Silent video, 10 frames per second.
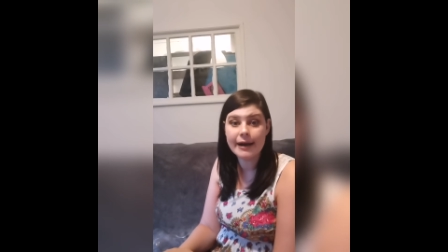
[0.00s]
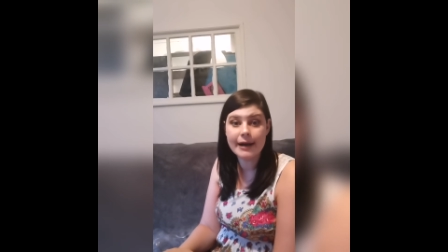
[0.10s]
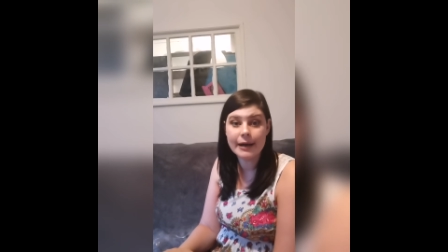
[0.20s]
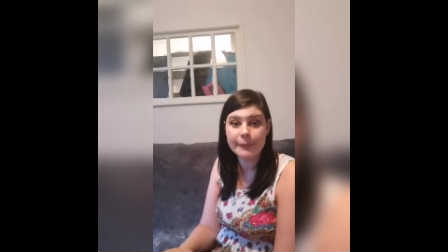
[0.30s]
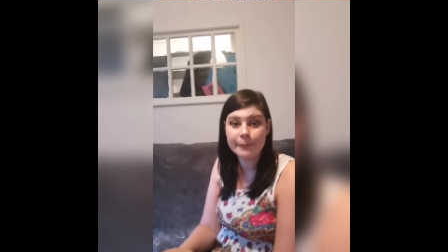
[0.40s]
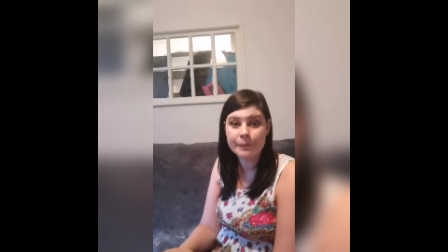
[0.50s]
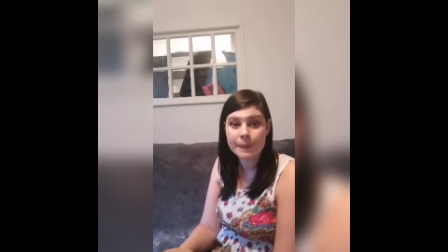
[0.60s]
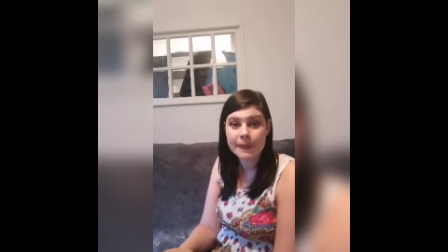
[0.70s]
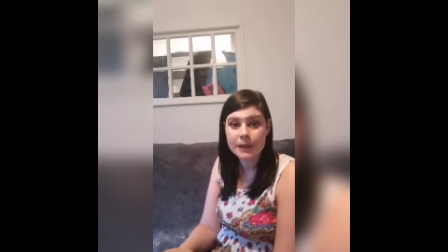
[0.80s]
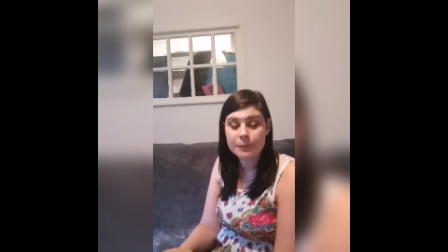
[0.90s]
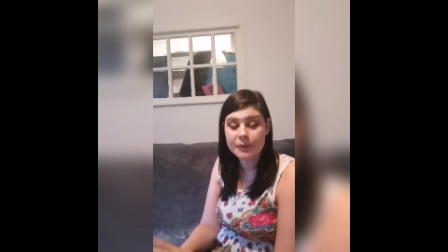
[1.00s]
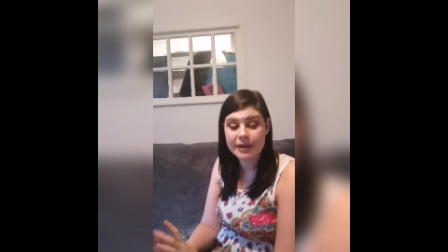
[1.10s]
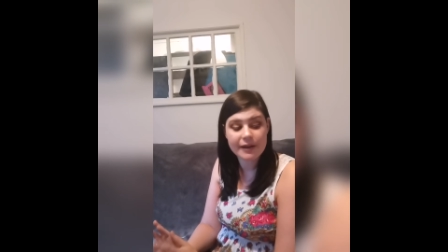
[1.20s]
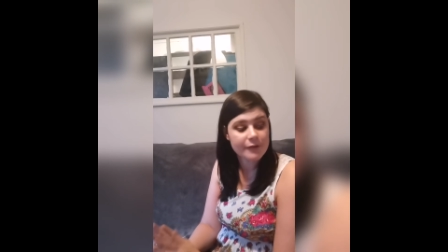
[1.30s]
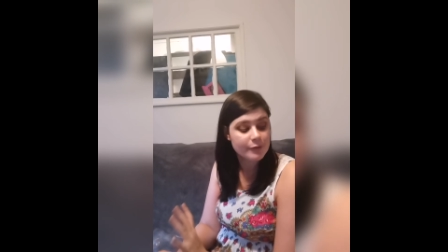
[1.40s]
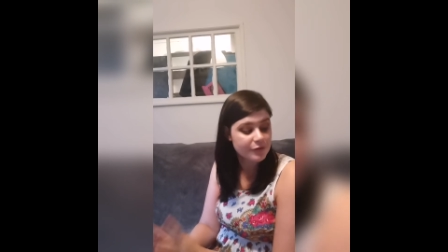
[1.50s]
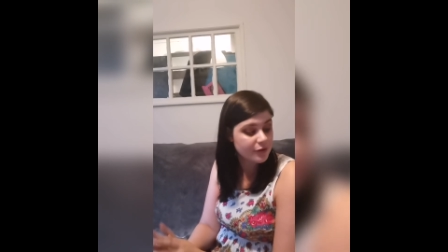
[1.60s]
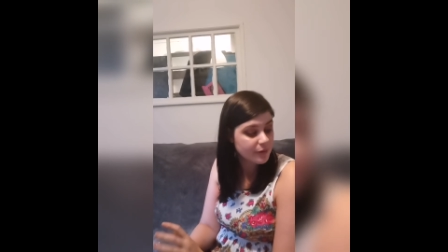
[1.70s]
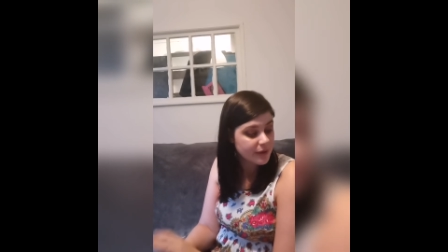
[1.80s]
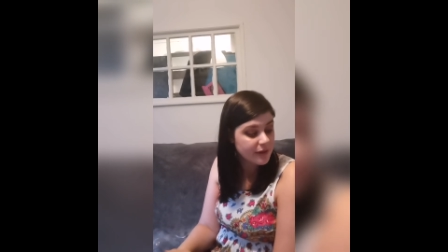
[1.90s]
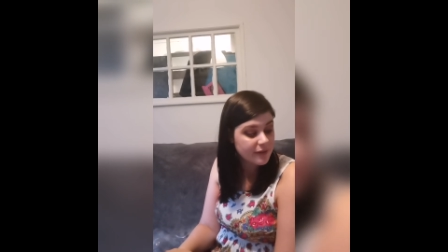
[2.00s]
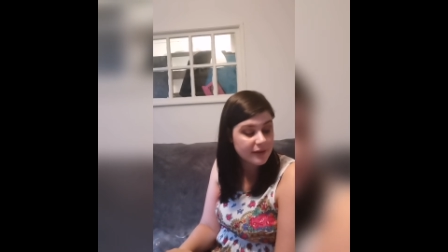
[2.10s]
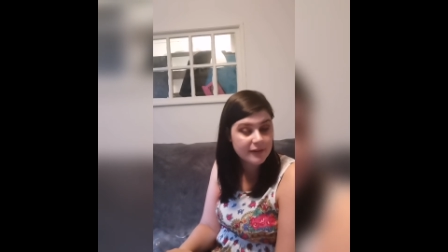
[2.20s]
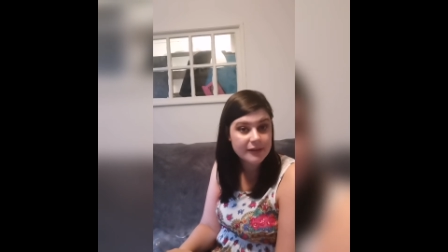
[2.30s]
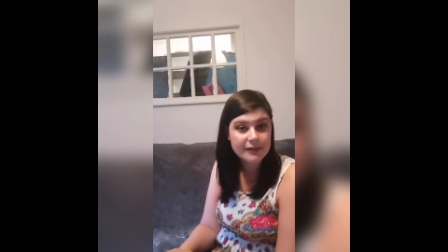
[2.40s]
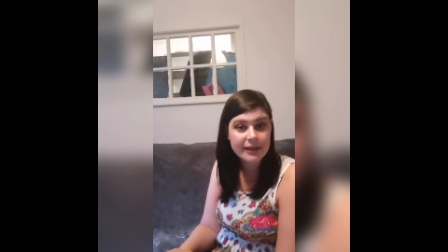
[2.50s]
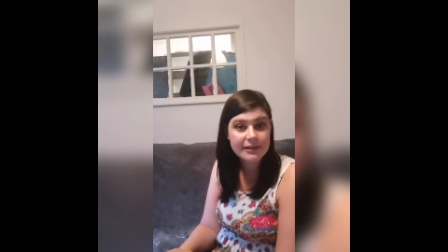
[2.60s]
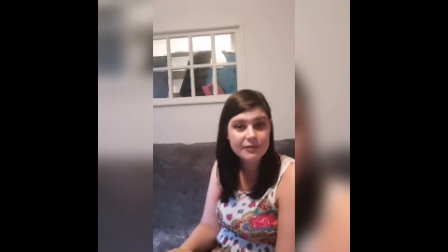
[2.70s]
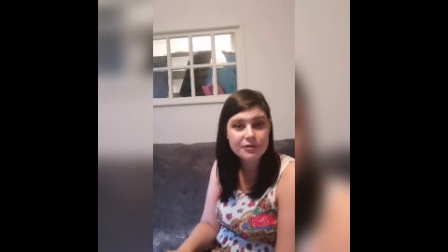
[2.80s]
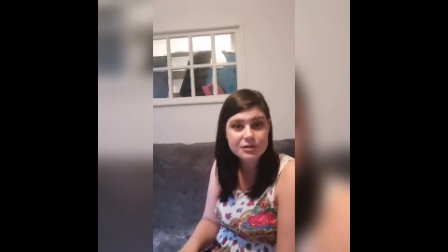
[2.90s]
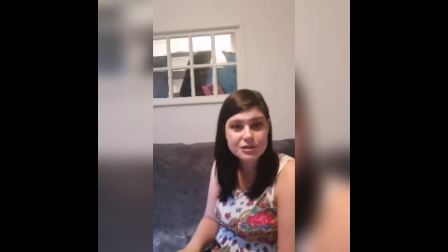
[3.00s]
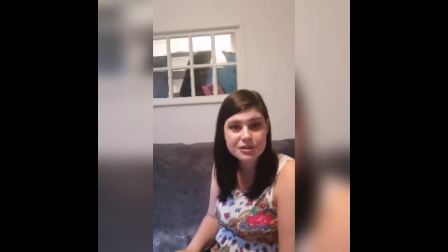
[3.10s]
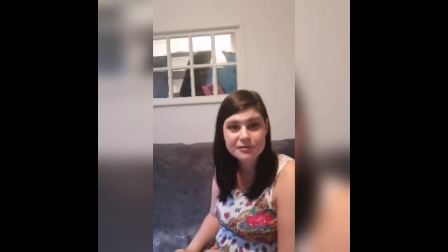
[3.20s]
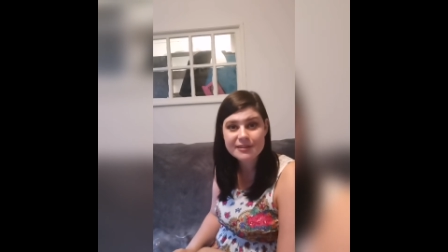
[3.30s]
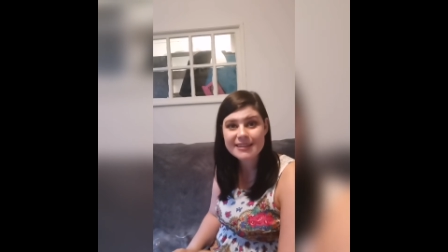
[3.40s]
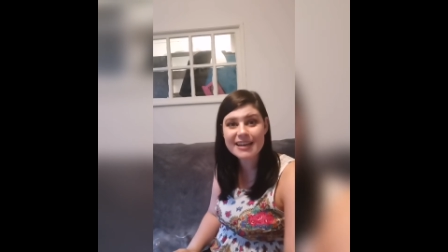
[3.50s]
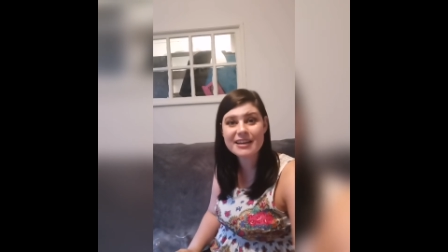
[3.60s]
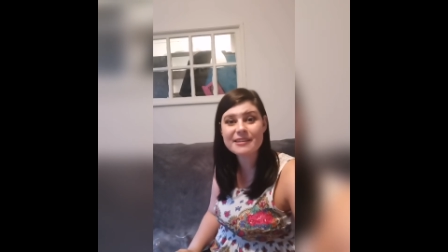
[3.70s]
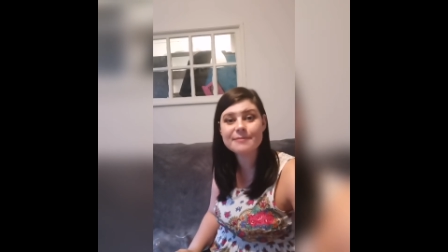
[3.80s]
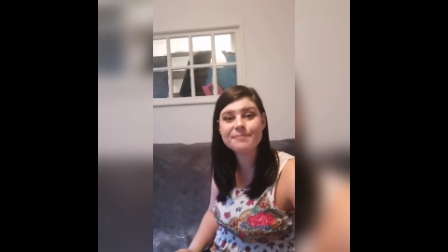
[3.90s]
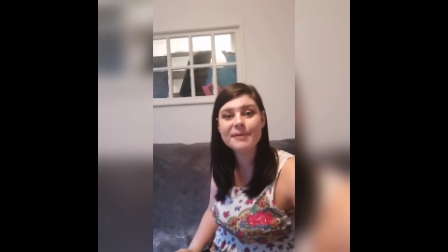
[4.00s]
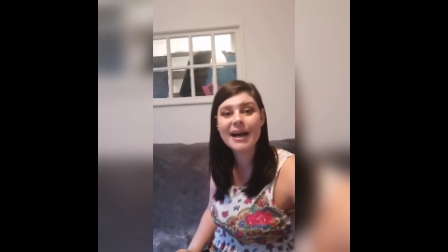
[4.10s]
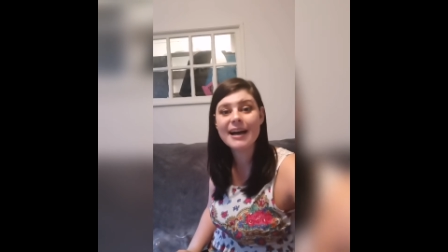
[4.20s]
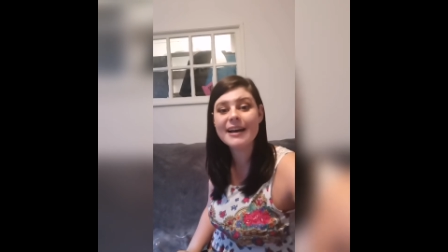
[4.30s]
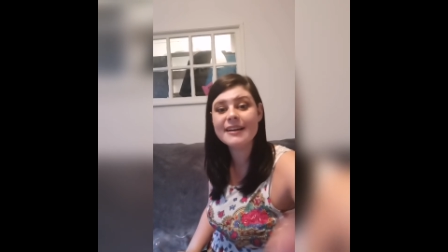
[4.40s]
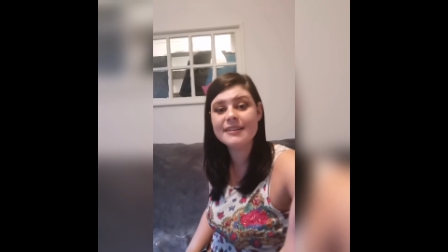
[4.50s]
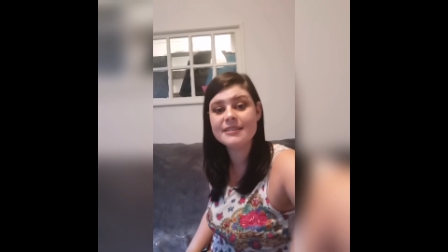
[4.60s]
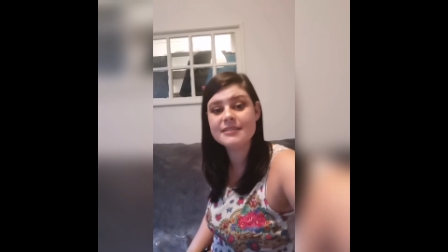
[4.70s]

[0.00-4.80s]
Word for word: Um, but yeah, if you want to know anything, then get in touch. Thanks. Bye.